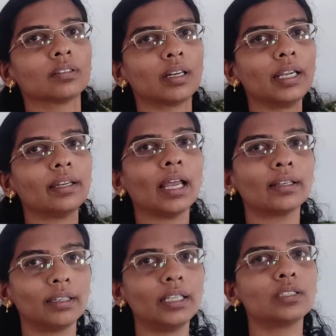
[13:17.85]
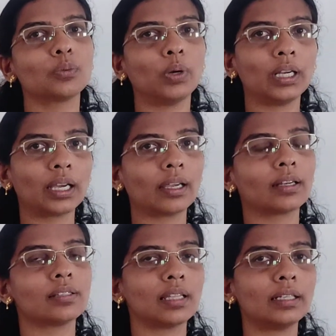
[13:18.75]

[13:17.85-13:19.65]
Right? At least one occurrence.